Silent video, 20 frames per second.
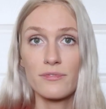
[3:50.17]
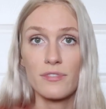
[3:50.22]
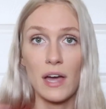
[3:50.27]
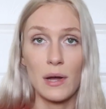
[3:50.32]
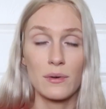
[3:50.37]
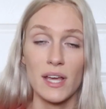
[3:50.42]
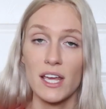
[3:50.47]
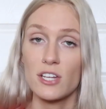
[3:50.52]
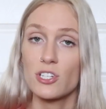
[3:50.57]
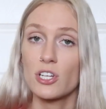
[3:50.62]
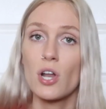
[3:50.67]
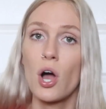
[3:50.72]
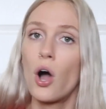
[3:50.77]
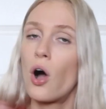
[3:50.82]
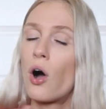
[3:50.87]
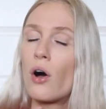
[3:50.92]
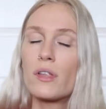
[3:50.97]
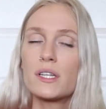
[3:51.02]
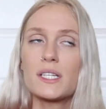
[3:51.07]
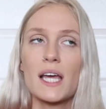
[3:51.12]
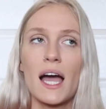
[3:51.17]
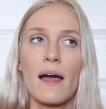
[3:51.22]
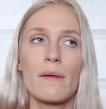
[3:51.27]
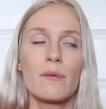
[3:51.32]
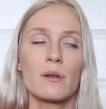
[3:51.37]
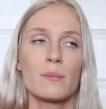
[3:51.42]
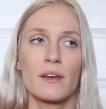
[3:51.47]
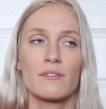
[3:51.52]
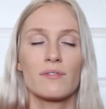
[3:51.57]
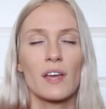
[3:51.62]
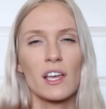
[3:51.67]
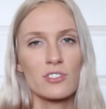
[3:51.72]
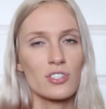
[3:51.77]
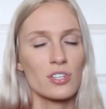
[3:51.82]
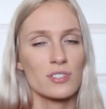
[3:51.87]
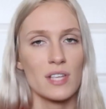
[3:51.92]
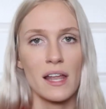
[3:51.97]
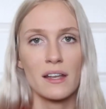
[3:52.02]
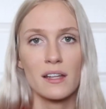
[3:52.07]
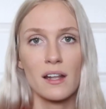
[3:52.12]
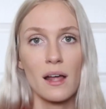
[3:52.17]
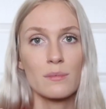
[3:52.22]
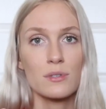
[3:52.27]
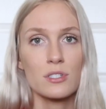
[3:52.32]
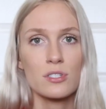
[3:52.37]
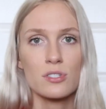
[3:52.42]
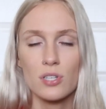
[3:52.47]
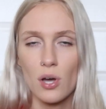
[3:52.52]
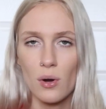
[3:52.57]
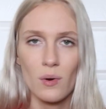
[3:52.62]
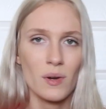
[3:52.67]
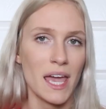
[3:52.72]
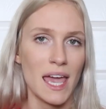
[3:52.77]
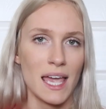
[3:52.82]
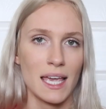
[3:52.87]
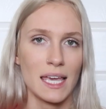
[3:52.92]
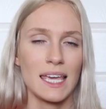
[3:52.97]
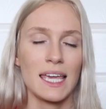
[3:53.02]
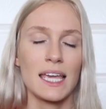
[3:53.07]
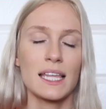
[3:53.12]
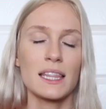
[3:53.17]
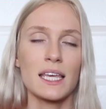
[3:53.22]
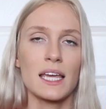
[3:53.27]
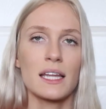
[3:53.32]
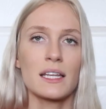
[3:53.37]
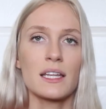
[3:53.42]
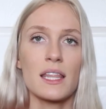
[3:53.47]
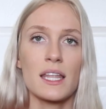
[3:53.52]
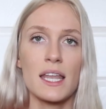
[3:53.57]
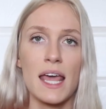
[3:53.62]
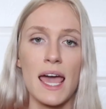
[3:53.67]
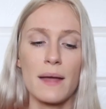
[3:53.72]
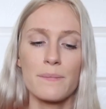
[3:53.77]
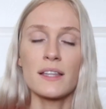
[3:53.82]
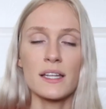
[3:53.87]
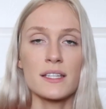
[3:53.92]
foundation all the time, and my face just ended up so cakey at the end of the day.